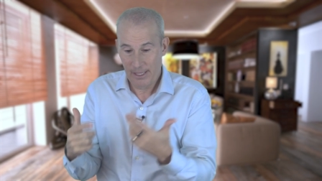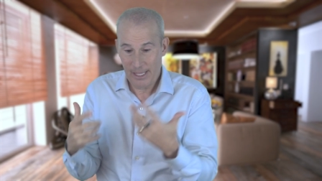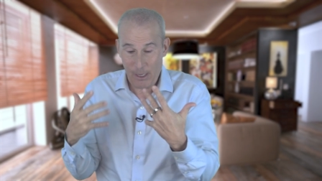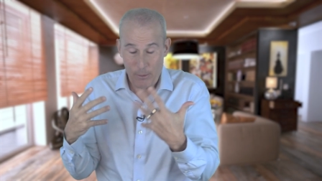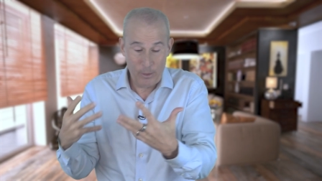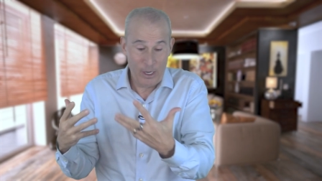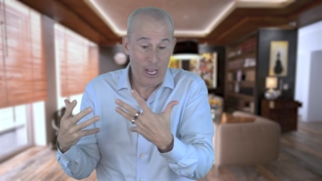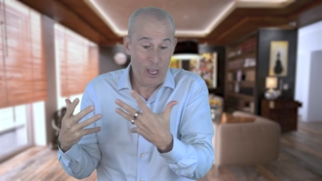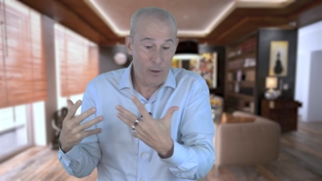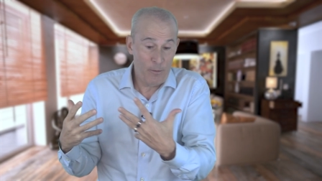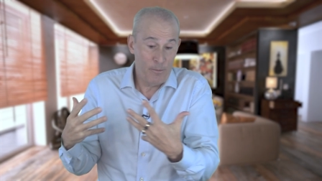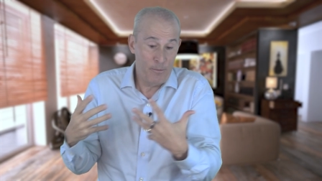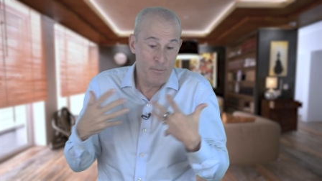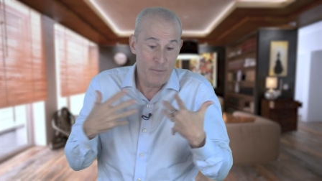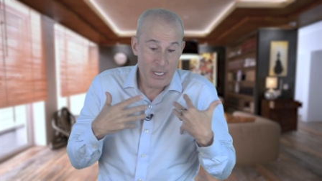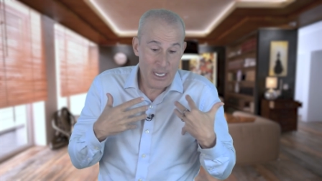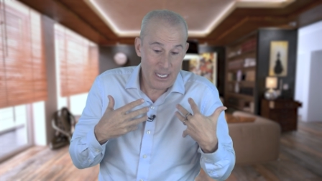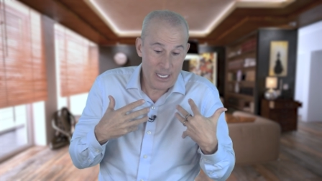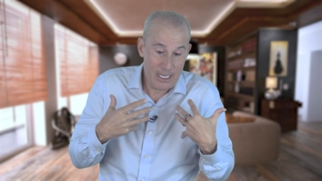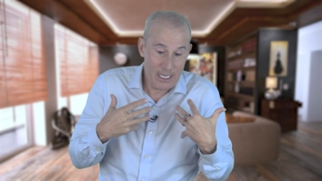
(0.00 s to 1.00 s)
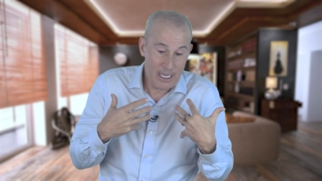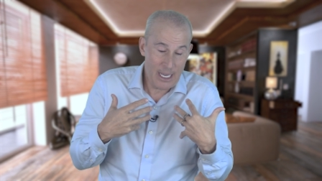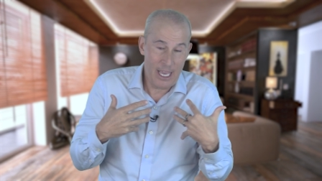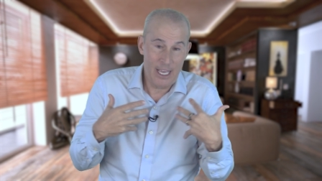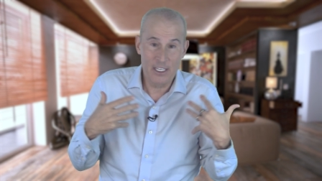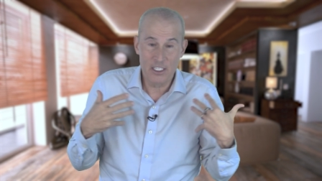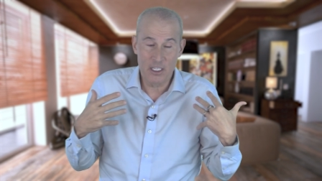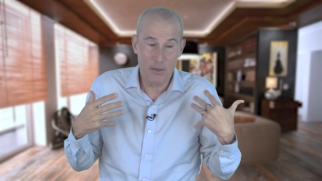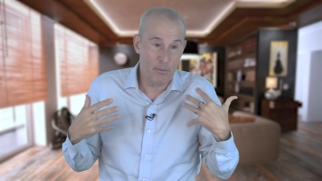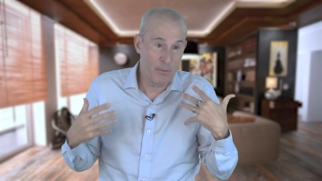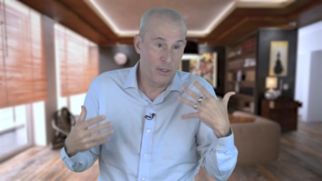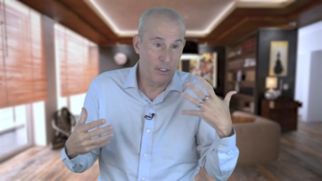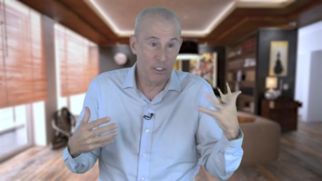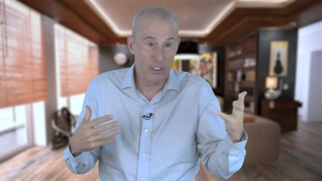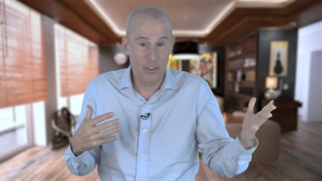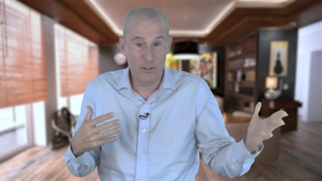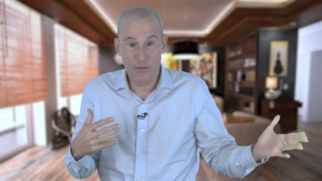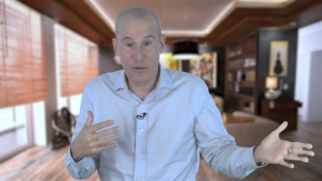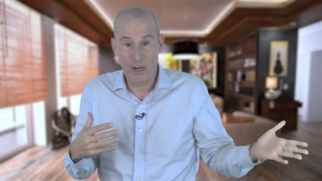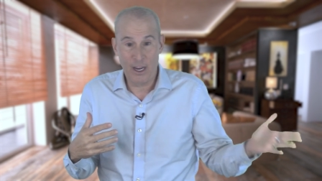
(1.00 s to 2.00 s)
that would help me, as the
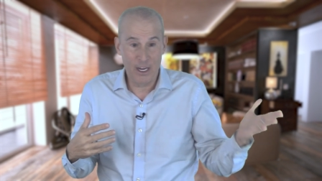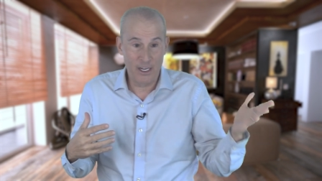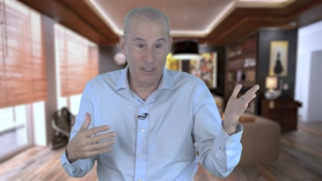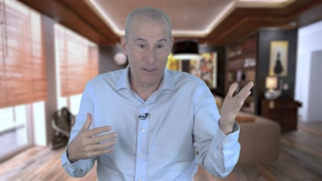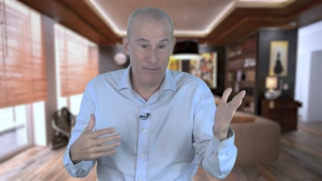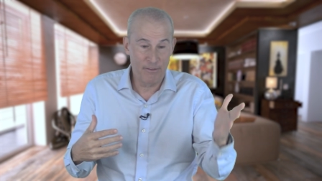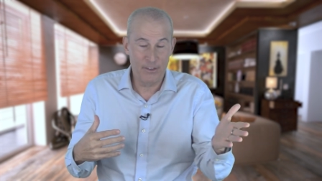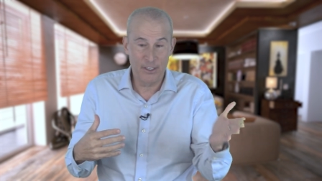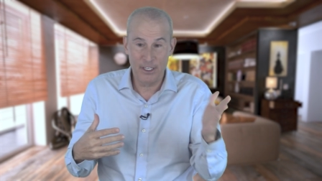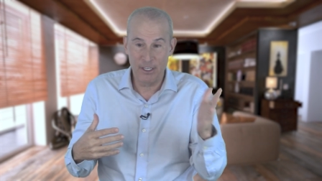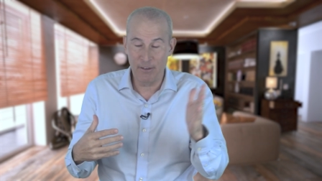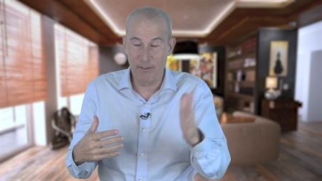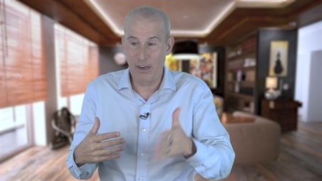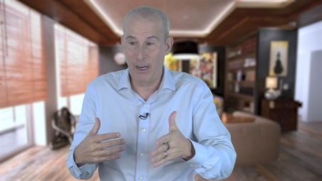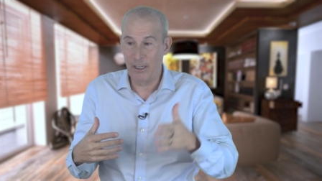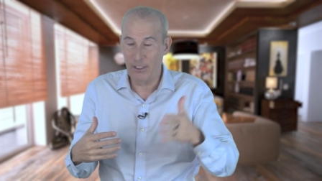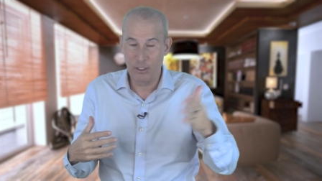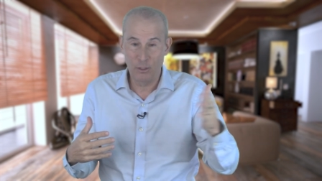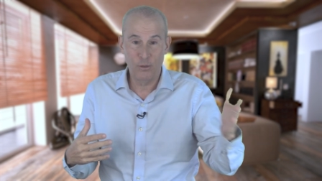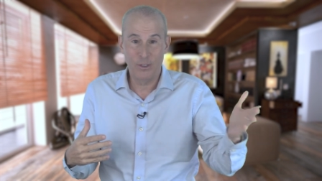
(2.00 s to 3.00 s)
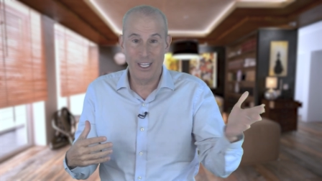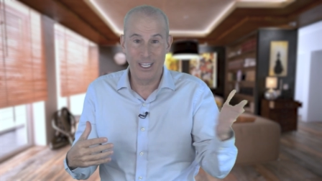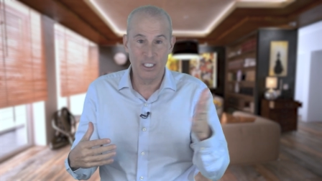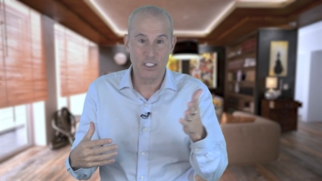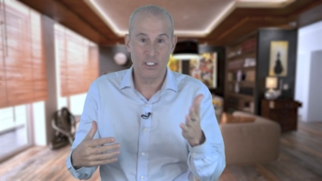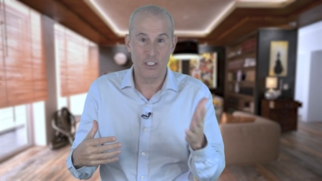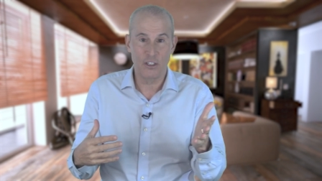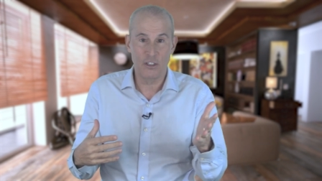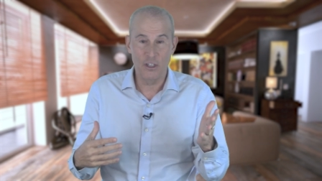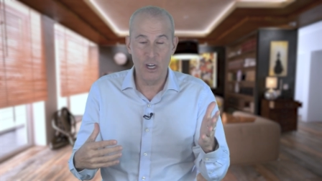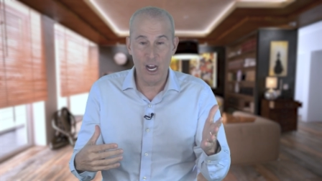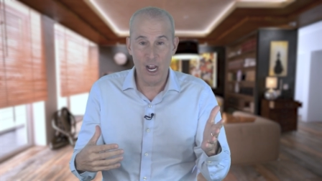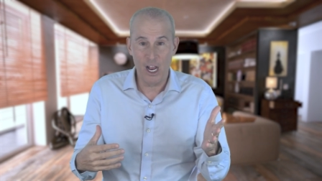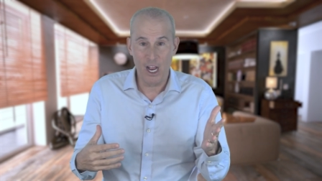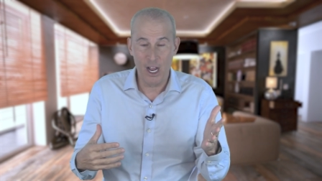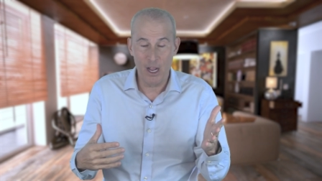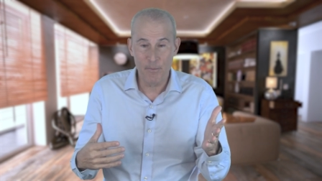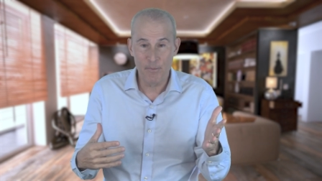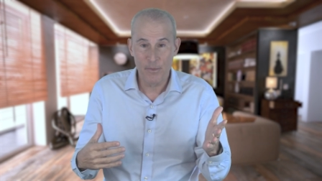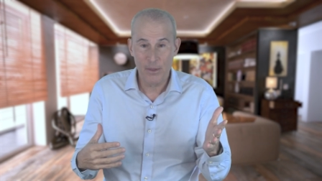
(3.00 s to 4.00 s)
person trying to figure out who gets the
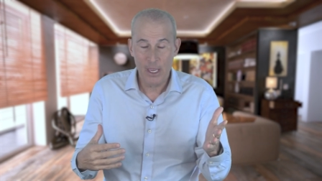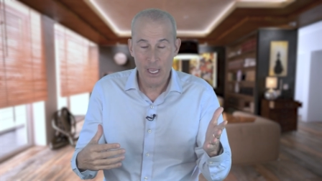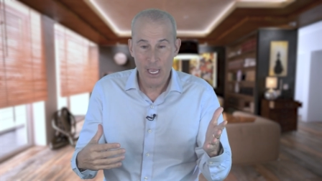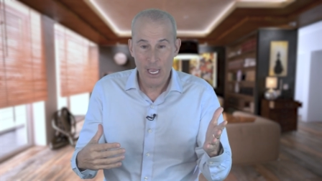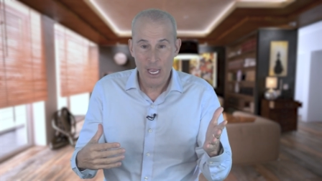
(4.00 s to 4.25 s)
job,